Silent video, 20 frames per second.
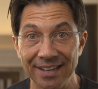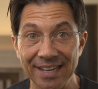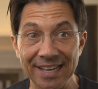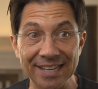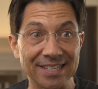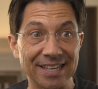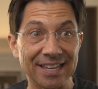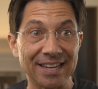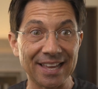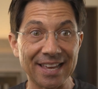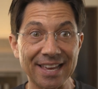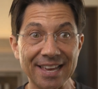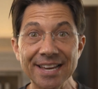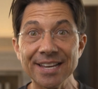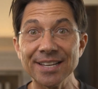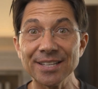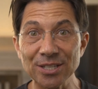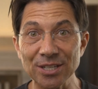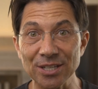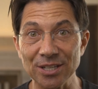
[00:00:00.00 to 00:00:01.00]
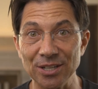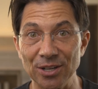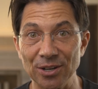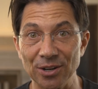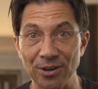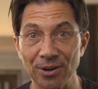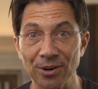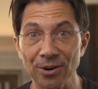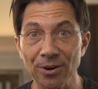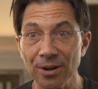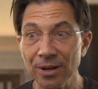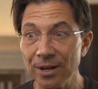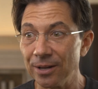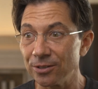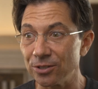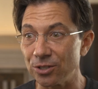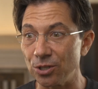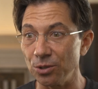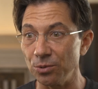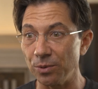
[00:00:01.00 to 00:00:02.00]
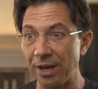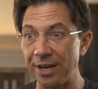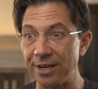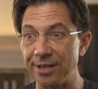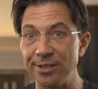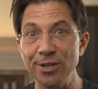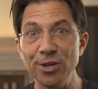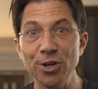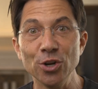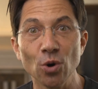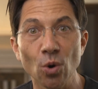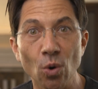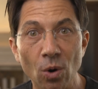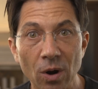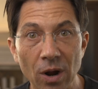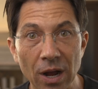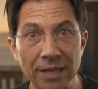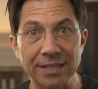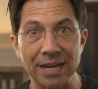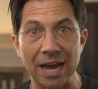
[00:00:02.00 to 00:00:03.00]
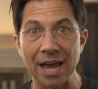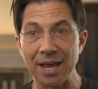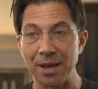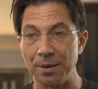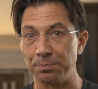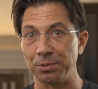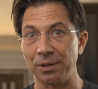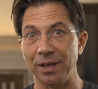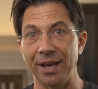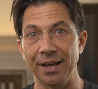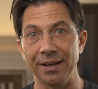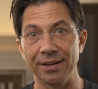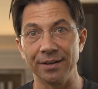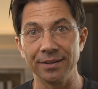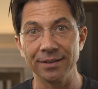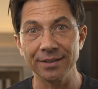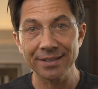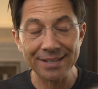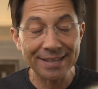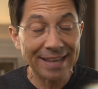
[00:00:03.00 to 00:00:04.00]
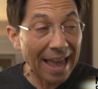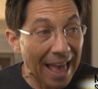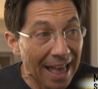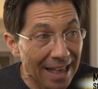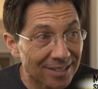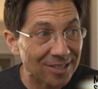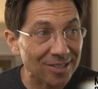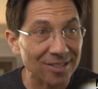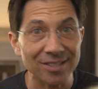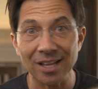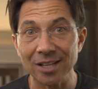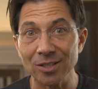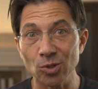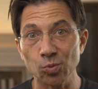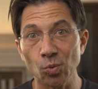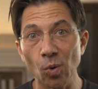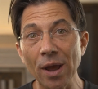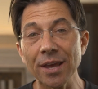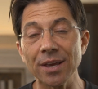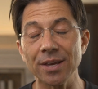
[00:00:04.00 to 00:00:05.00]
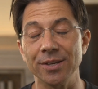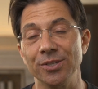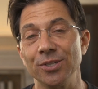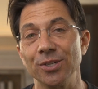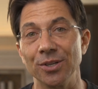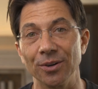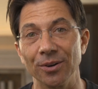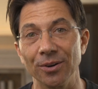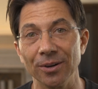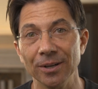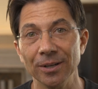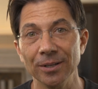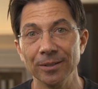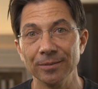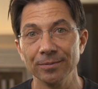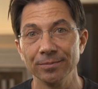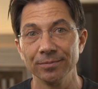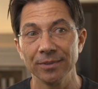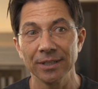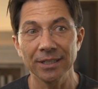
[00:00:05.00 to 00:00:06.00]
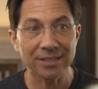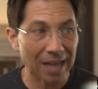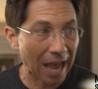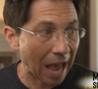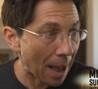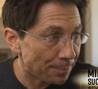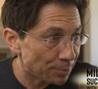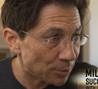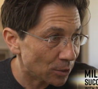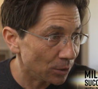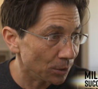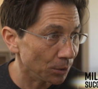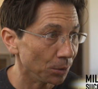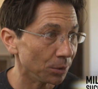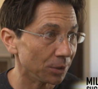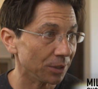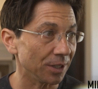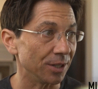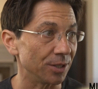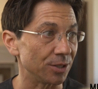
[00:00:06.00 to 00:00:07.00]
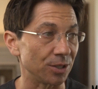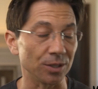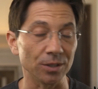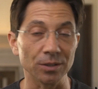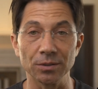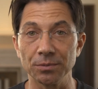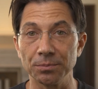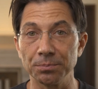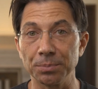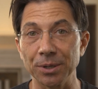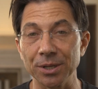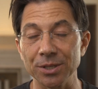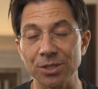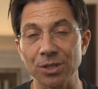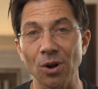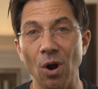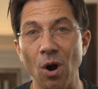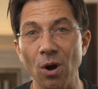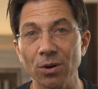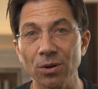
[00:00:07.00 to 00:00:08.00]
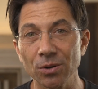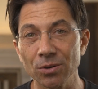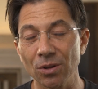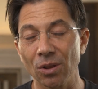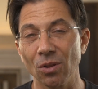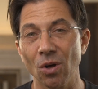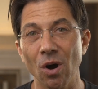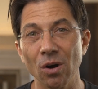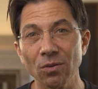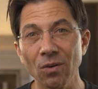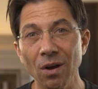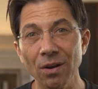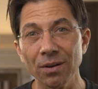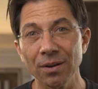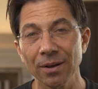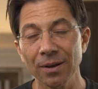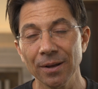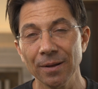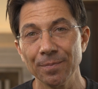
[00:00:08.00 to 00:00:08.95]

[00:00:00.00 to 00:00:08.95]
Is it easier to ignore a diet plan? Yes, that's way easier. It's absolutely easier, but is it harder in the long run?